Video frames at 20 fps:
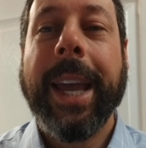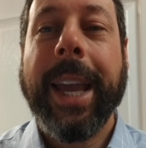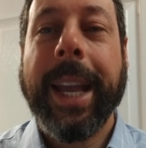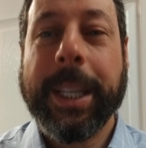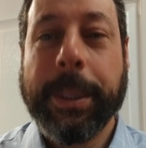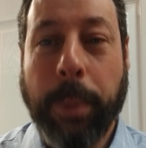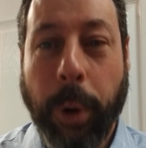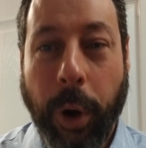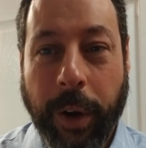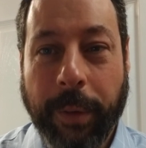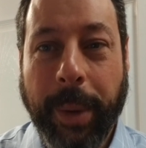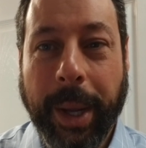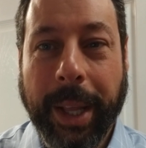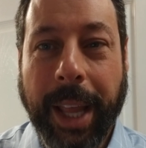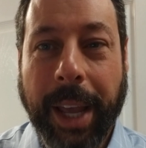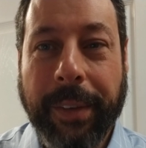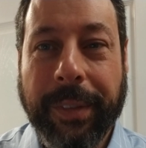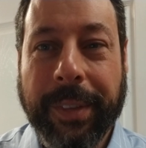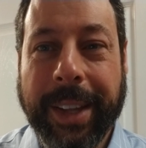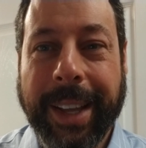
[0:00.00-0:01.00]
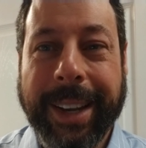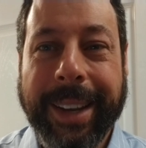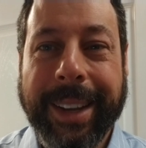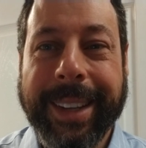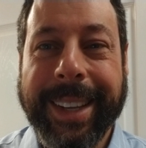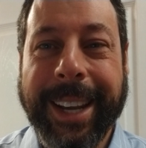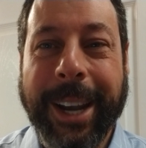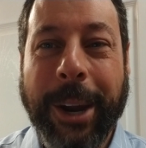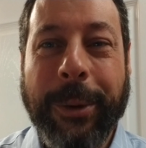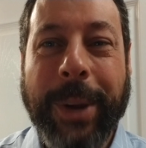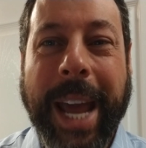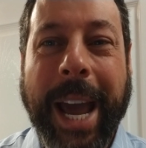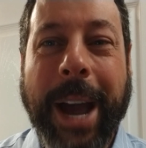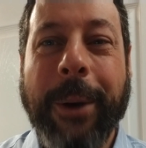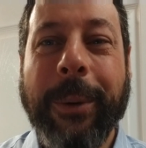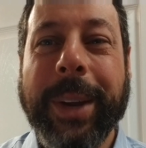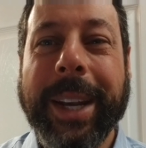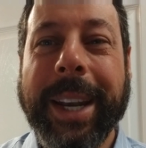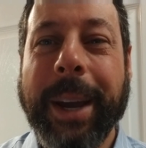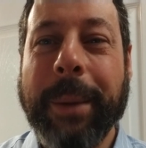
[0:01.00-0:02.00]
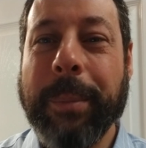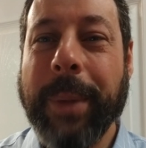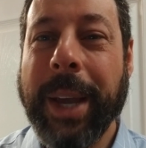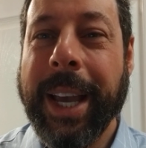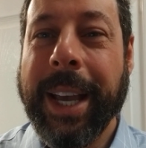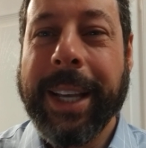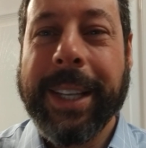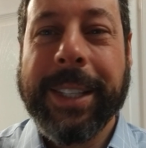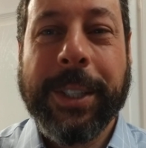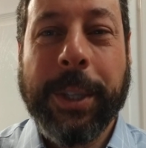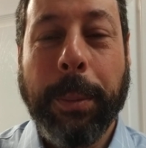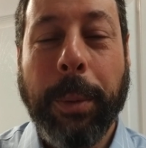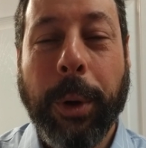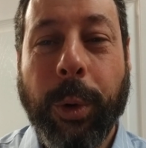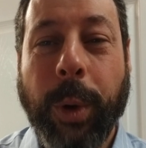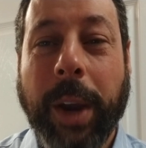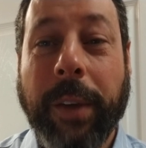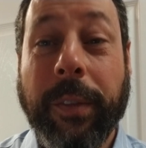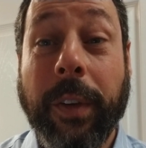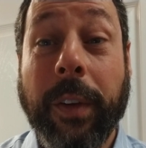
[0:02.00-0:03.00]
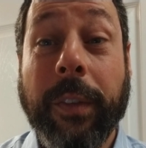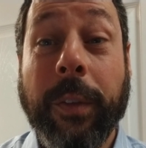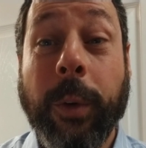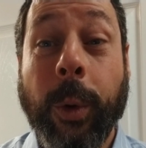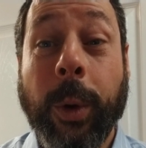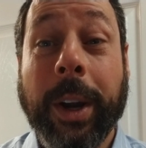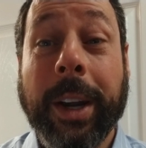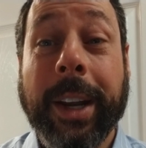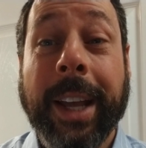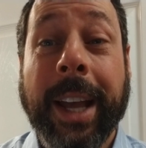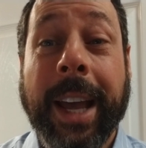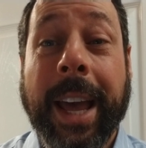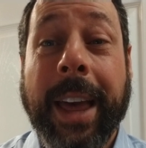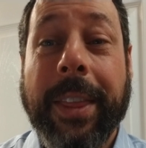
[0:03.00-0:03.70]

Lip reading: It's part of my life now, and I'm super grateful for it.